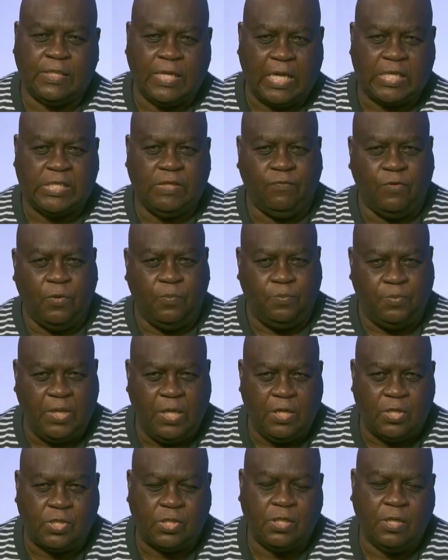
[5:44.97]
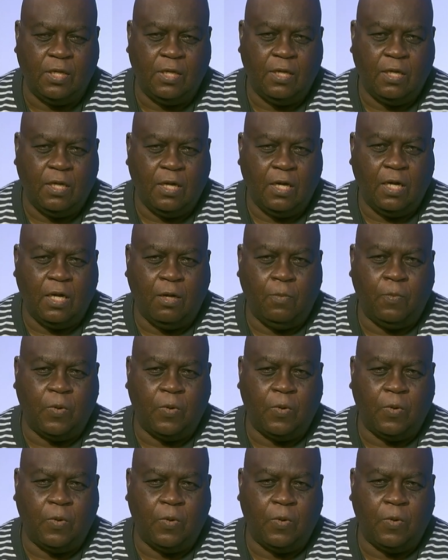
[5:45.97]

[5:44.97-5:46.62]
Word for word: Jacksonville Beach uh,